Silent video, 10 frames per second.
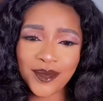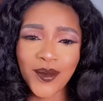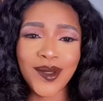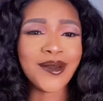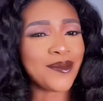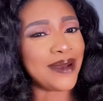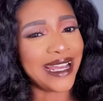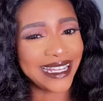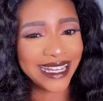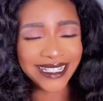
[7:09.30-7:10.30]
welcome
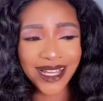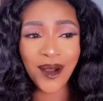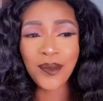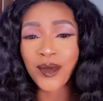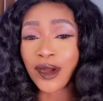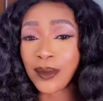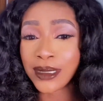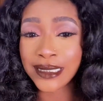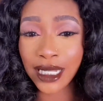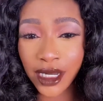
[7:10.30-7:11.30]
back, guys. I hope you were able
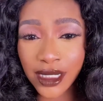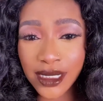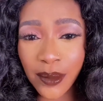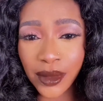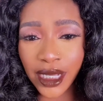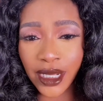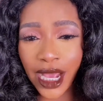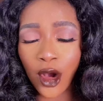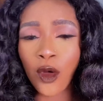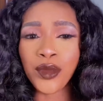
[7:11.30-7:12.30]
to learn something.
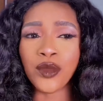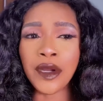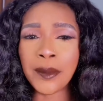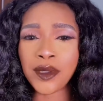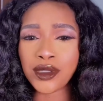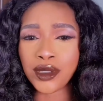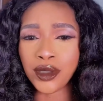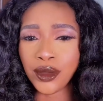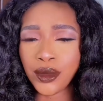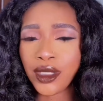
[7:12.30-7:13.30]
I hope you were able
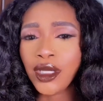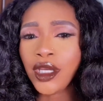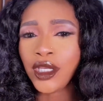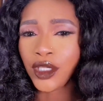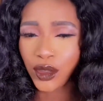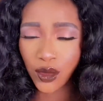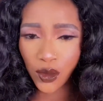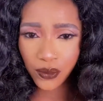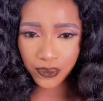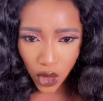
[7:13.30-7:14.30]
to
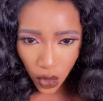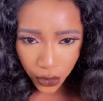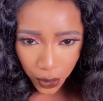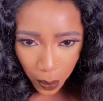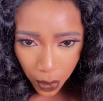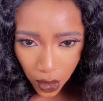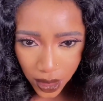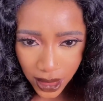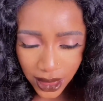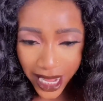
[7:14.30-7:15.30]
go through the
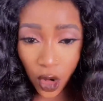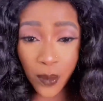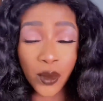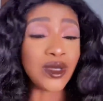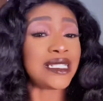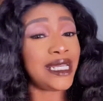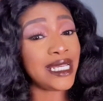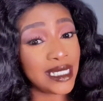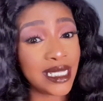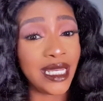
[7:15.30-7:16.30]
process, and I hope it was
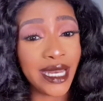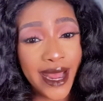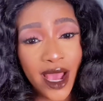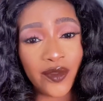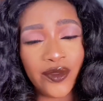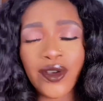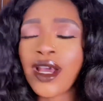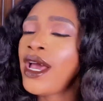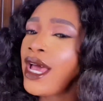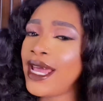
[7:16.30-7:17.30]
easy enough.
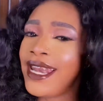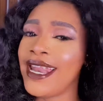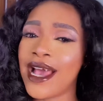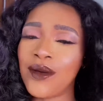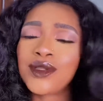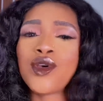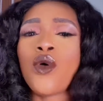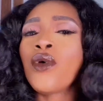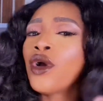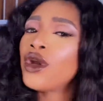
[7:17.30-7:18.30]
Now, so
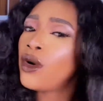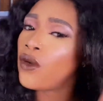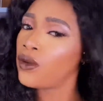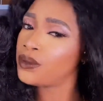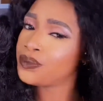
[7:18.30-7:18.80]
we're gonna